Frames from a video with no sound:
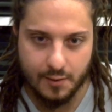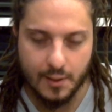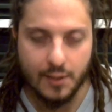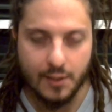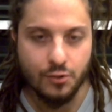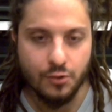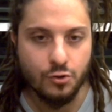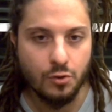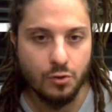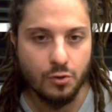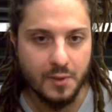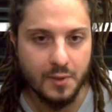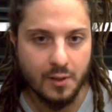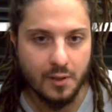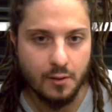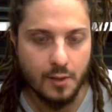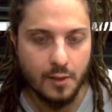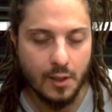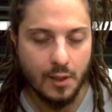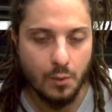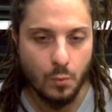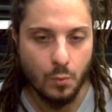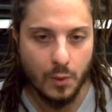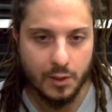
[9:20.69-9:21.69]
and Jupiter
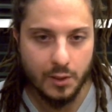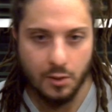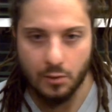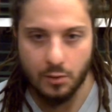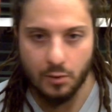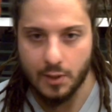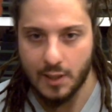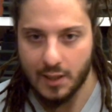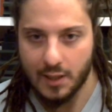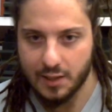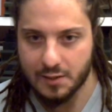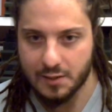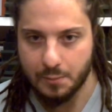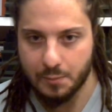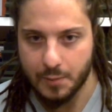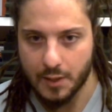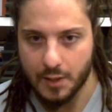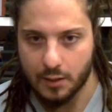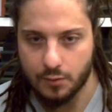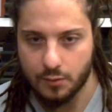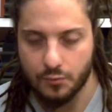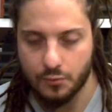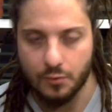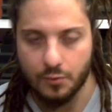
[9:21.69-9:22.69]
and what you can
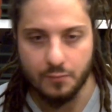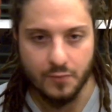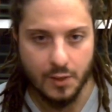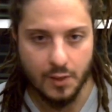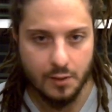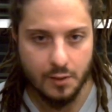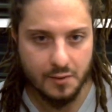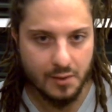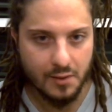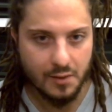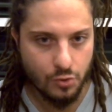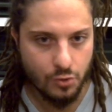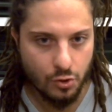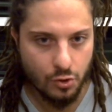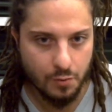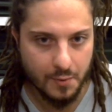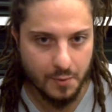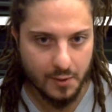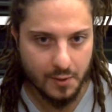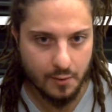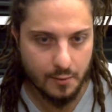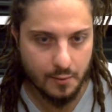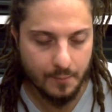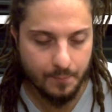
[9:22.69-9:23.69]
expect from Venus and
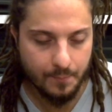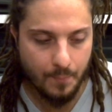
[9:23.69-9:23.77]
Jupiter.